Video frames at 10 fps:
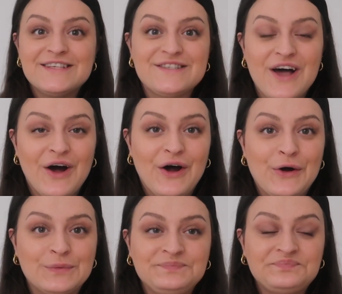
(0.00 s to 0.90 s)
So
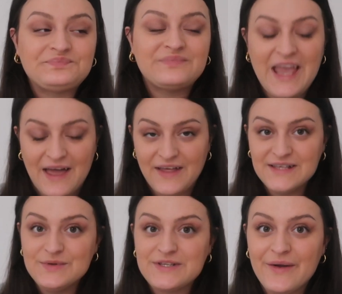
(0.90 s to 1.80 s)
yeah, that's
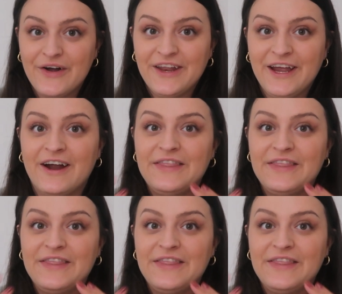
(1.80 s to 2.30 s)
what's going on here.